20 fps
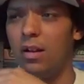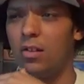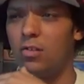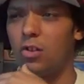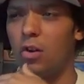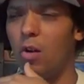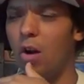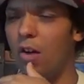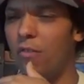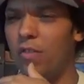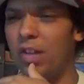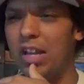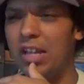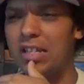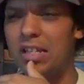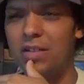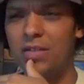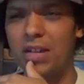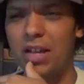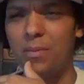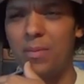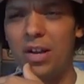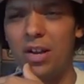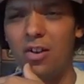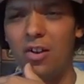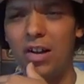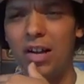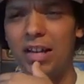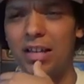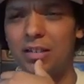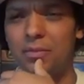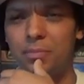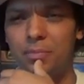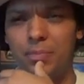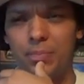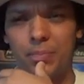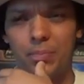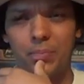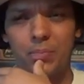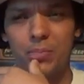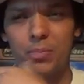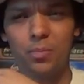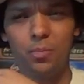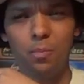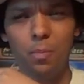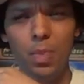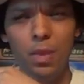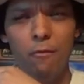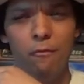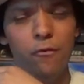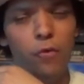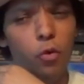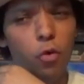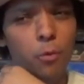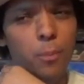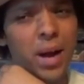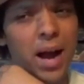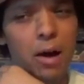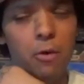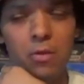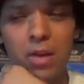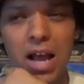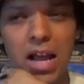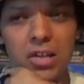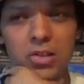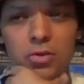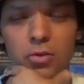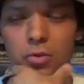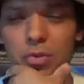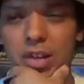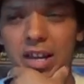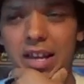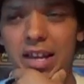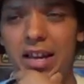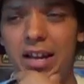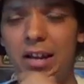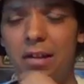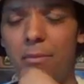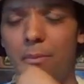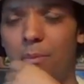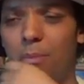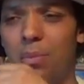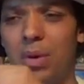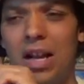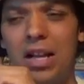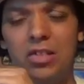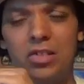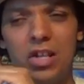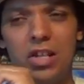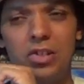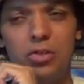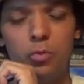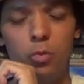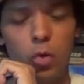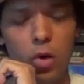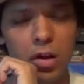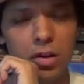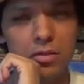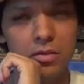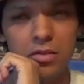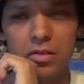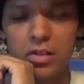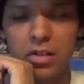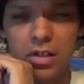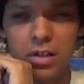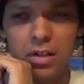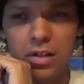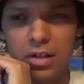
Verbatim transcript: so I think he did give me like four pound less on the um, PlayStation ones